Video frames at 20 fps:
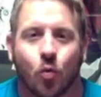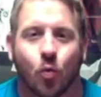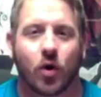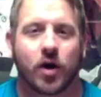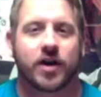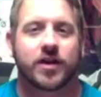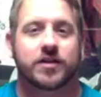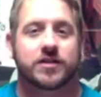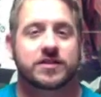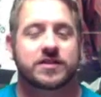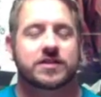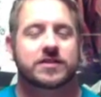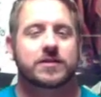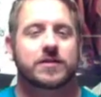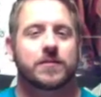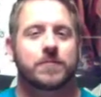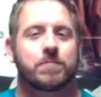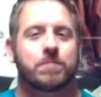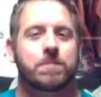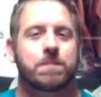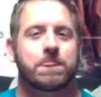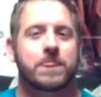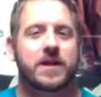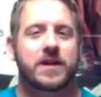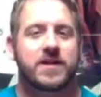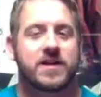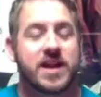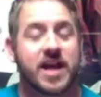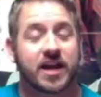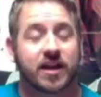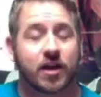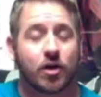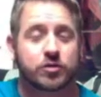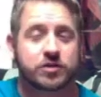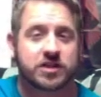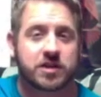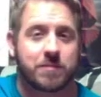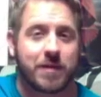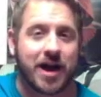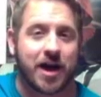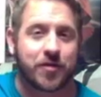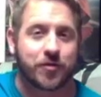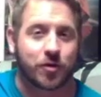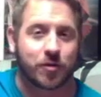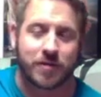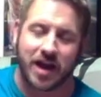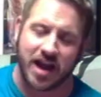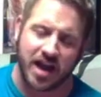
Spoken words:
was Nick goes to the bathroom,